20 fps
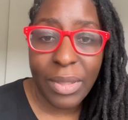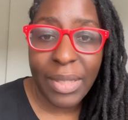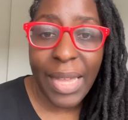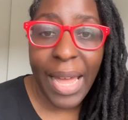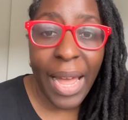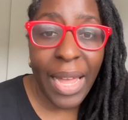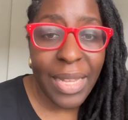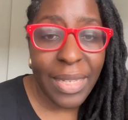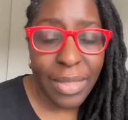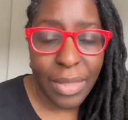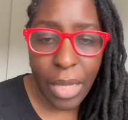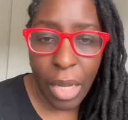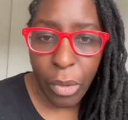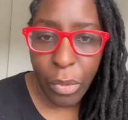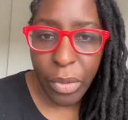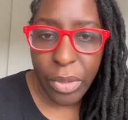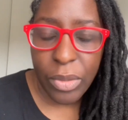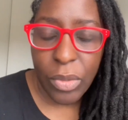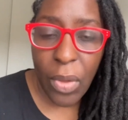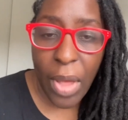that is not
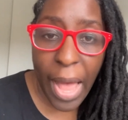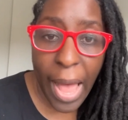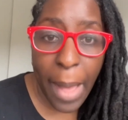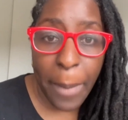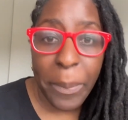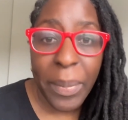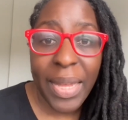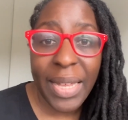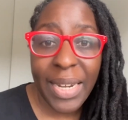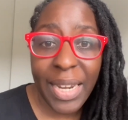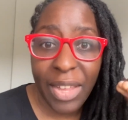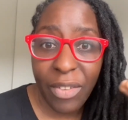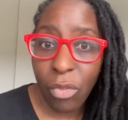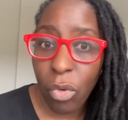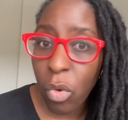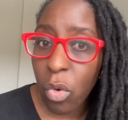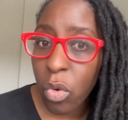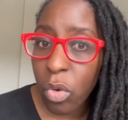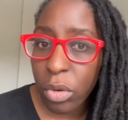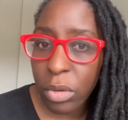going to happen if
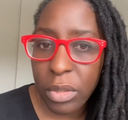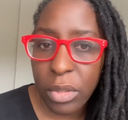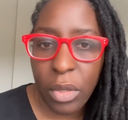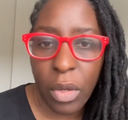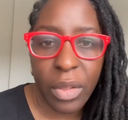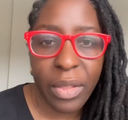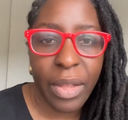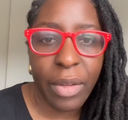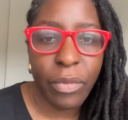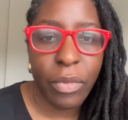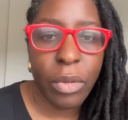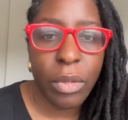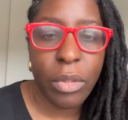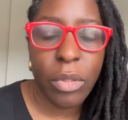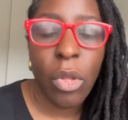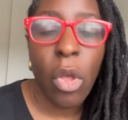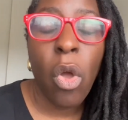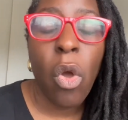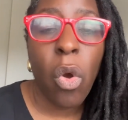cortisol levels